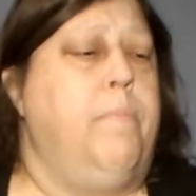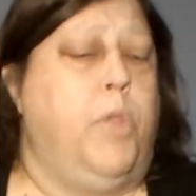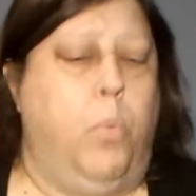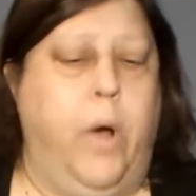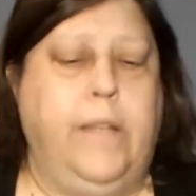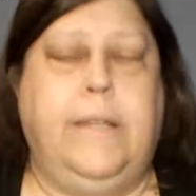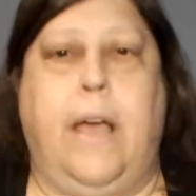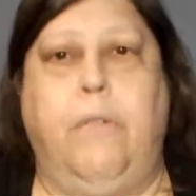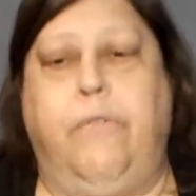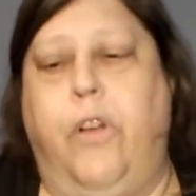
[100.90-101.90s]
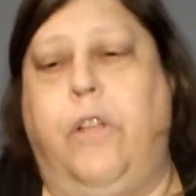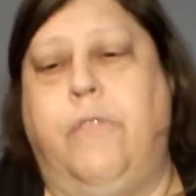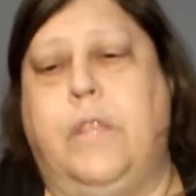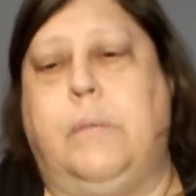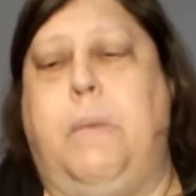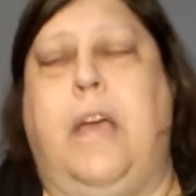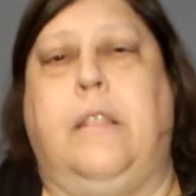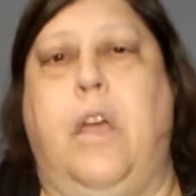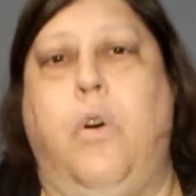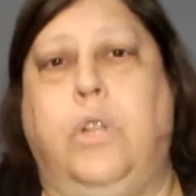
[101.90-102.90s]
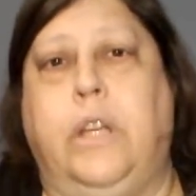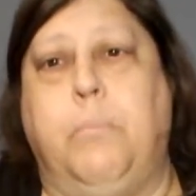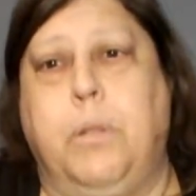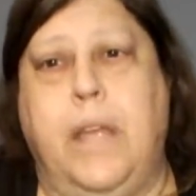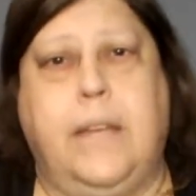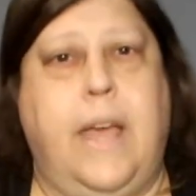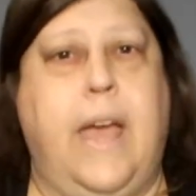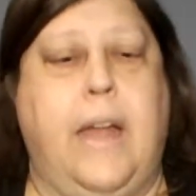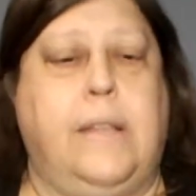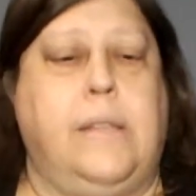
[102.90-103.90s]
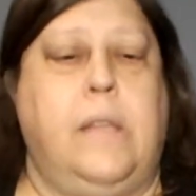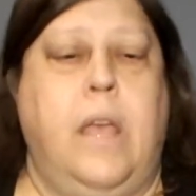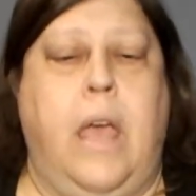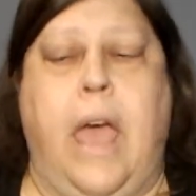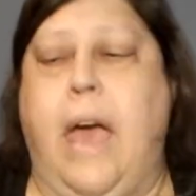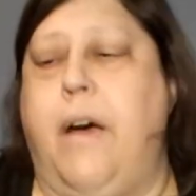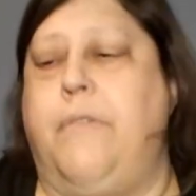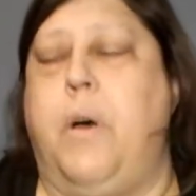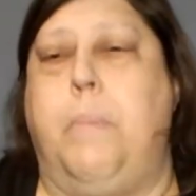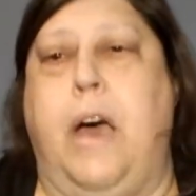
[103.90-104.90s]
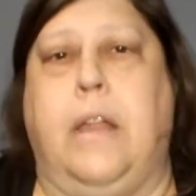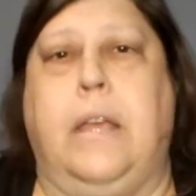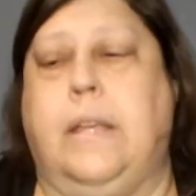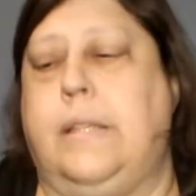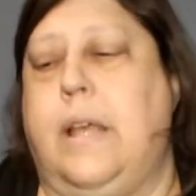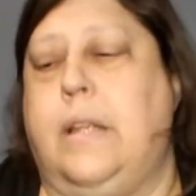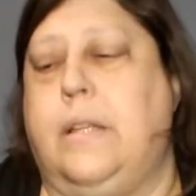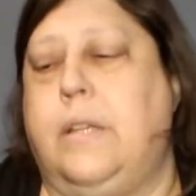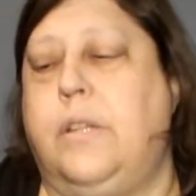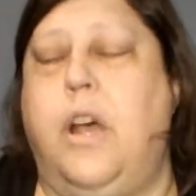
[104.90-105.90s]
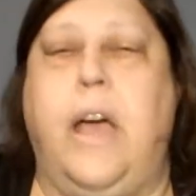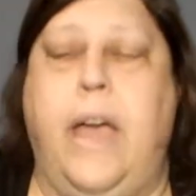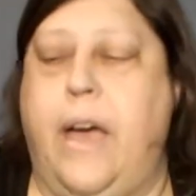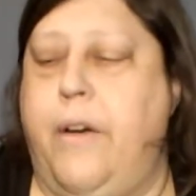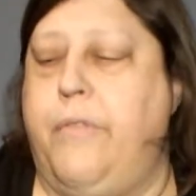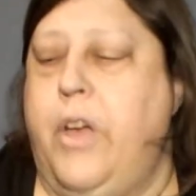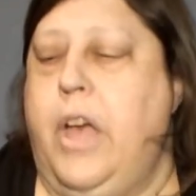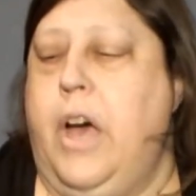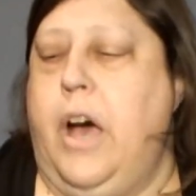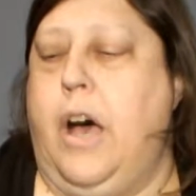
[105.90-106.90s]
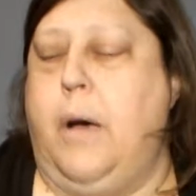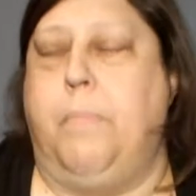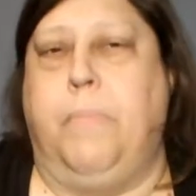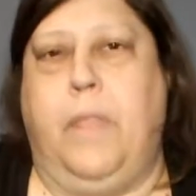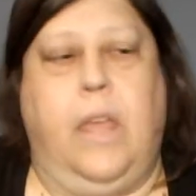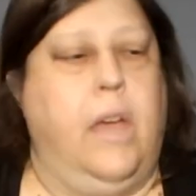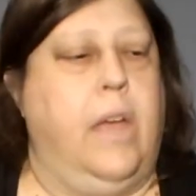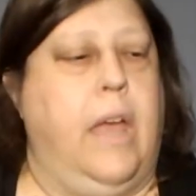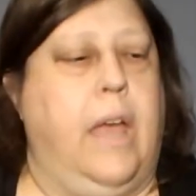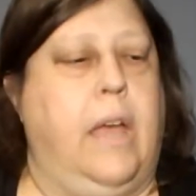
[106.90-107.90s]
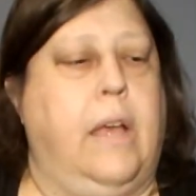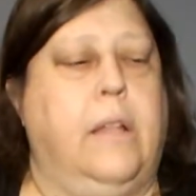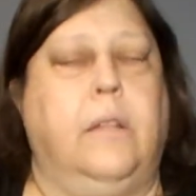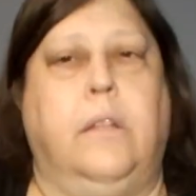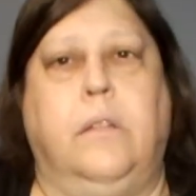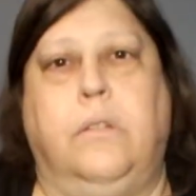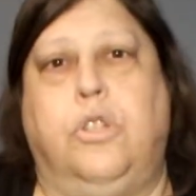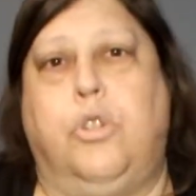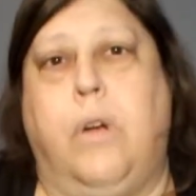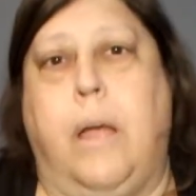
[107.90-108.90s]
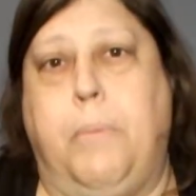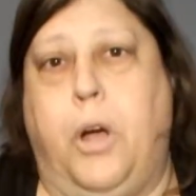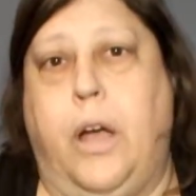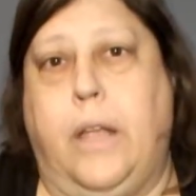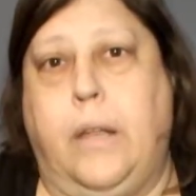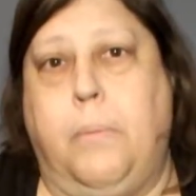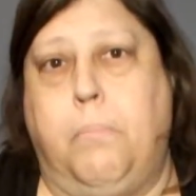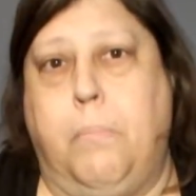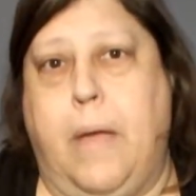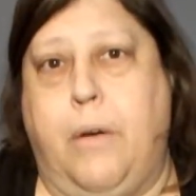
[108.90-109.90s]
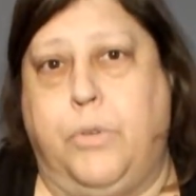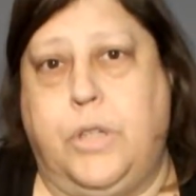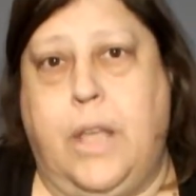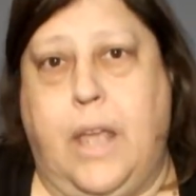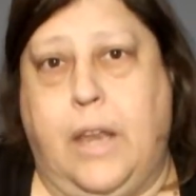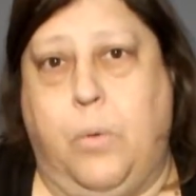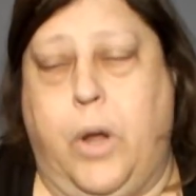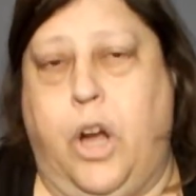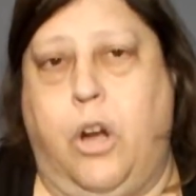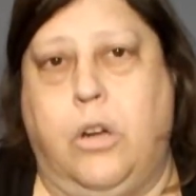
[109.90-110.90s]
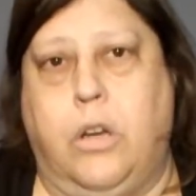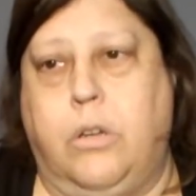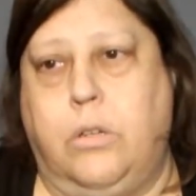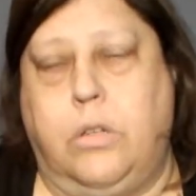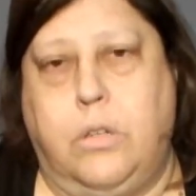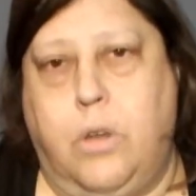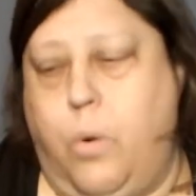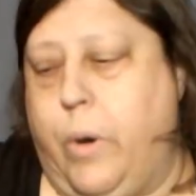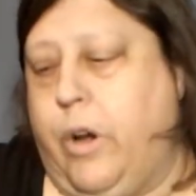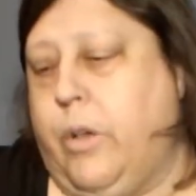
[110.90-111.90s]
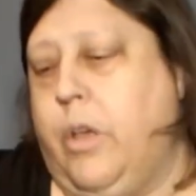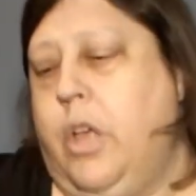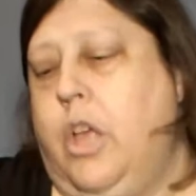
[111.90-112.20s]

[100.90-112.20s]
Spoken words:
The one downfall of this bag, the only complaint I have about it, is that it does not have a tripod mount anywhere, nowhere to